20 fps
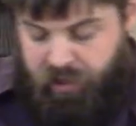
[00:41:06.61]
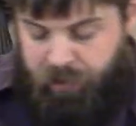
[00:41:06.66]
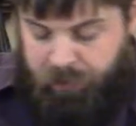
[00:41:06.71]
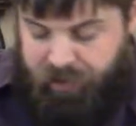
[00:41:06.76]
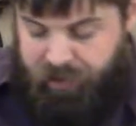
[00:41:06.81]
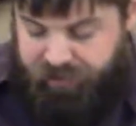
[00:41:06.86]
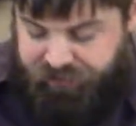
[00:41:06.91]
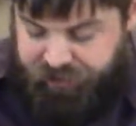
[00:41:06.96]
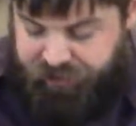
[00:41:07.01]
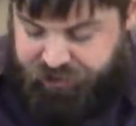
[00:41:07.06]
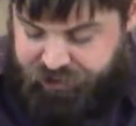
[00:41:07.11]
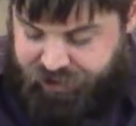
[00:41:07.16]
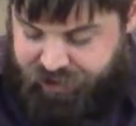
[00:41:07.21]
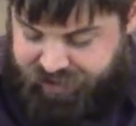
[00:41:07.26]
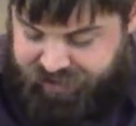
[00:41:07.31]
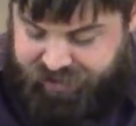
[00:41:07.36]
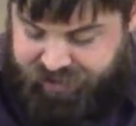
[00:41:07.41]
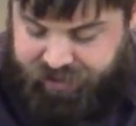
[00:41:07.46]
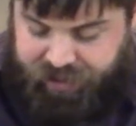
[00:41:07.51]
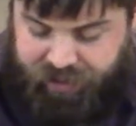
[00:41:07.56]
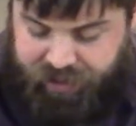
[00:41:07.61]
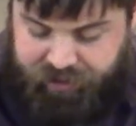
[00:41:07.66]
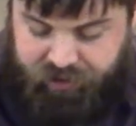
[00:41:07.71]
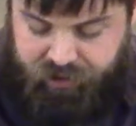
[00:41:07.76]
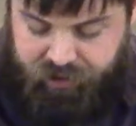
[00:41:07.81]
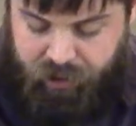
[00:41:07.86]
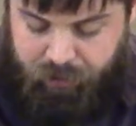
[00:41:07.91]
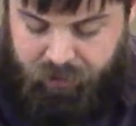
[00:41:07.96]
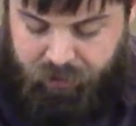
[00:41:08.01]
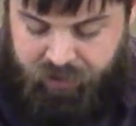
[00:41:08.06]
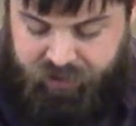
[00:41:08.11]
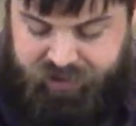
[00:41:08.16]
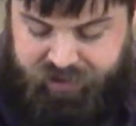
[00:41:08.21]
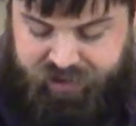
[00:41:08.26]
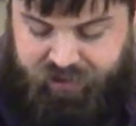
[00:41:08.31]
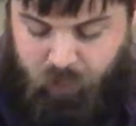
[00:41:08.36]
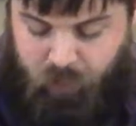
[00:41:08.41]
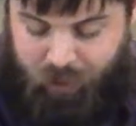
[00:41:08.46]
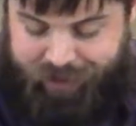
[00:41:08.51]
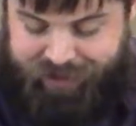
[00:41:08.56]
But if your trust in God
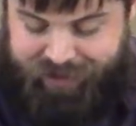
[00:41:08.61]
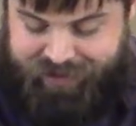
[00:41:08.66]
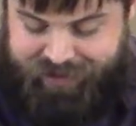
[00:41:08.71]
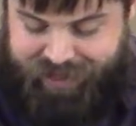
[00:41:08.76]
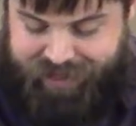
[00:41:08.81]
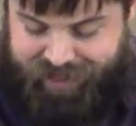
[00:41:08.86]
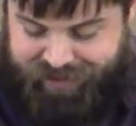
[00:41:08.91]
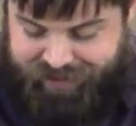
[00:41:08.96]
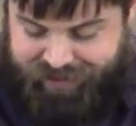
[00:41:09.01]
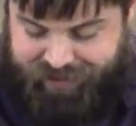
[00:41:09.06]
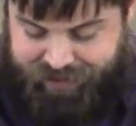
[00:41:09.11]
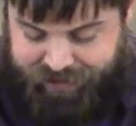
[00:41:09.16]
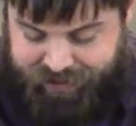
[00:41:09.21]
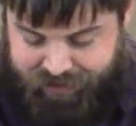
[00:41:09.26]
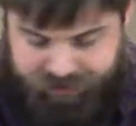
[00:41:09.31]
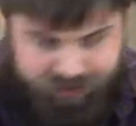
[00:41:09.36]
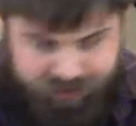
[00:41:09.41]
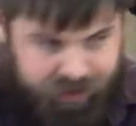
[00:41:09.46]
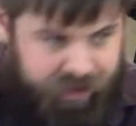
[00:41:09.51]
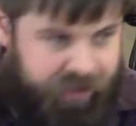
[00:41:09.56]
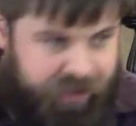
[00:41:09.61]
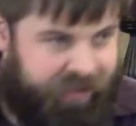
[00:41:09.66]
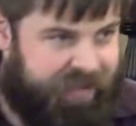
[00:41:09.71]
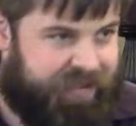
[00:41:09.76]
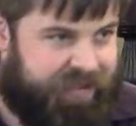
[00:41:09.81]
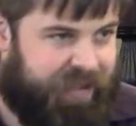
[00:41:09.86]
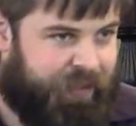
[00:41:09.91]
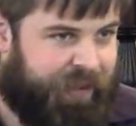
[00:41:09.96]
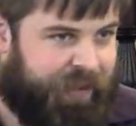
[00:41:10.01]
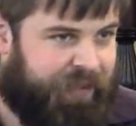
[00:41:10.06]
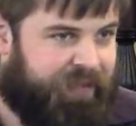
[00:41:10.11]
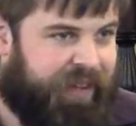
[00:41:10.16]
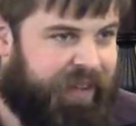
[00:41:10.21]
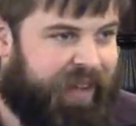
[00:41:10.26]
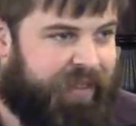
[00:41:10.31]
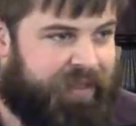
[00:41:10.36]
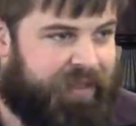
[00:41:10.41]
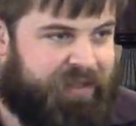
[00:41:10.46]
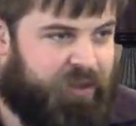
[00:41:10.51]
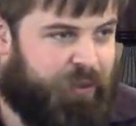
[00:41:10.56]
crumbles when it's tested, that's not real
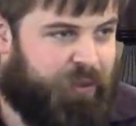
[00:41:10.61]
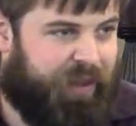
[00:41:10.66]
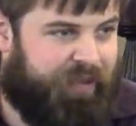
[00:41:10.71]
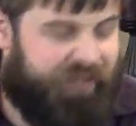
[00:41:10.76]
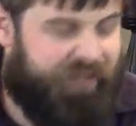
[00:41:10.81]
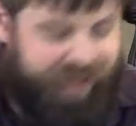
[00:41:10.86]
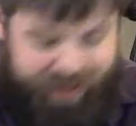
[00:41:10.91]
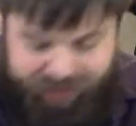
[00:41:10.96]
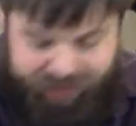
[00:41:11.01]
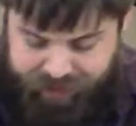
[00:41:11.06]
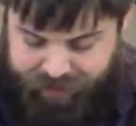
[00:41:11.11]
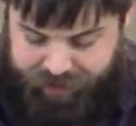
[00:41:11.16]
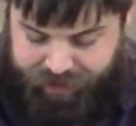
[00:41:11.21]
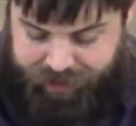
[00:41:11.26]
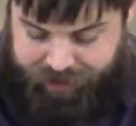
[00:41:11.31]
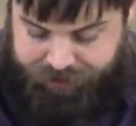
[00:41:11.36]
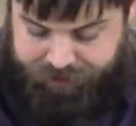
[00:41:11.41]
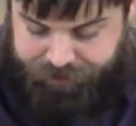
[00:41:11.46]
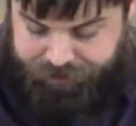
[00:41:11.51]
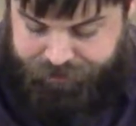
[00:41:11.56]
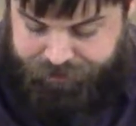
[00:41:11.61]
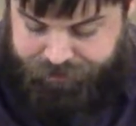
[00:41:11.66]
faith. There's no real faith in that.